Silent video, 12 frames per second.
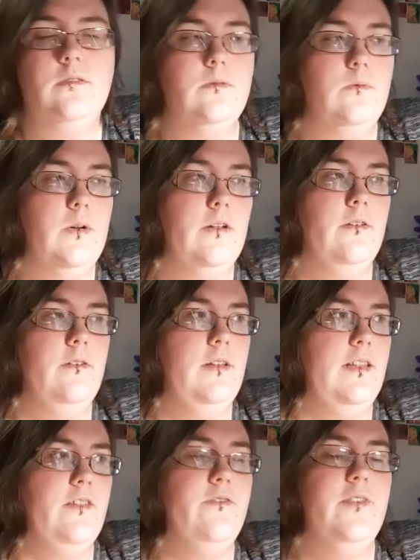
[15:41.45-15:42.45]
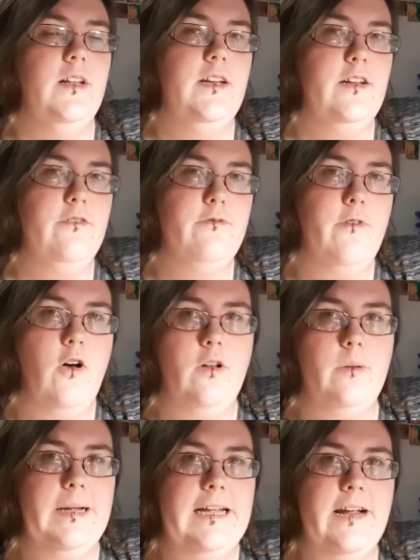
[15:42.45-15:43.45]
One of, like, the villain of all
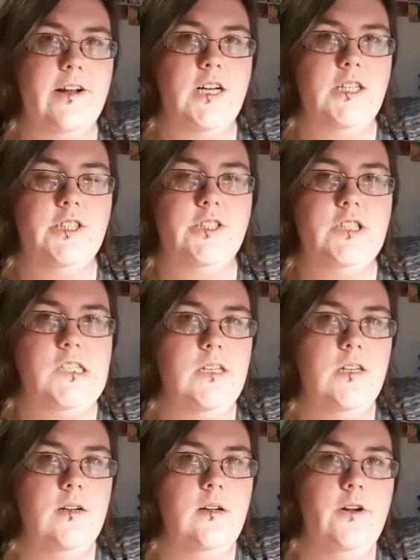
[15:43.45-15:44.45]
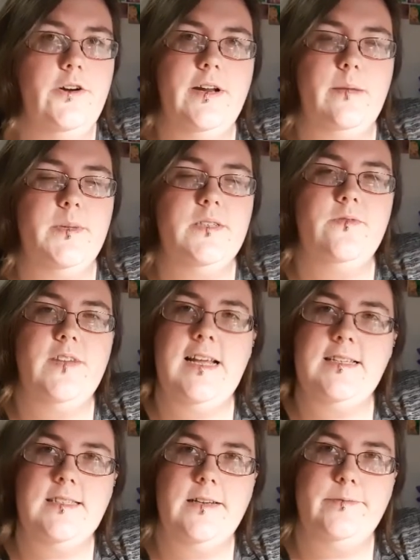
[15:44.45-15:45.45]
of my characters. Her name is
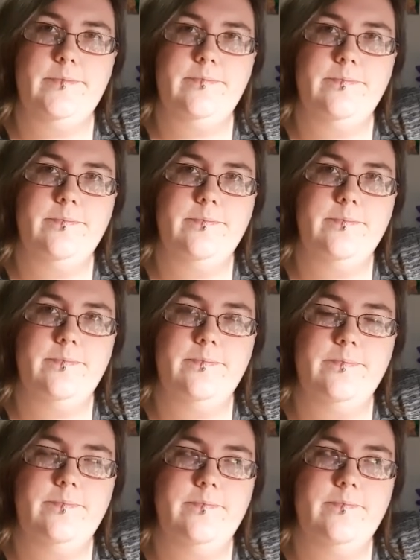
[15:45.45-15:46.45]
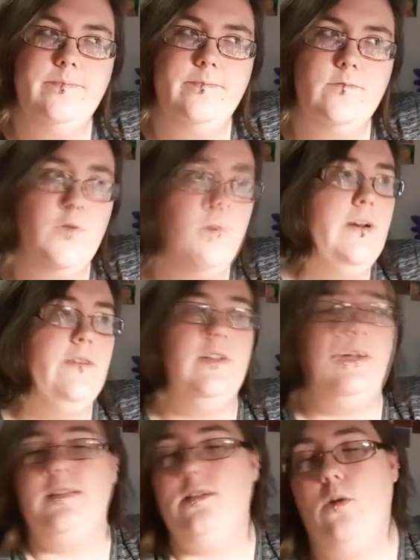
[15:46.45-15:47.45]
Vanessa. For whatever
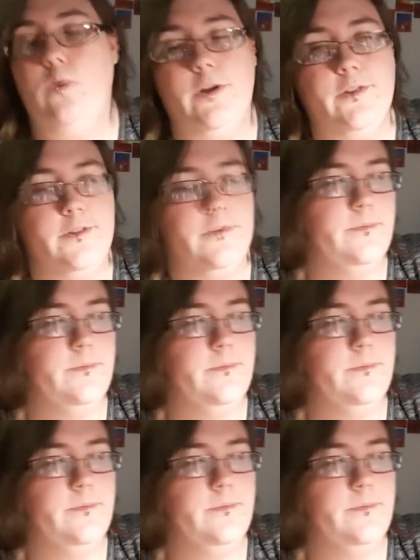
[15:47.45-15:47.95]
that's all worth.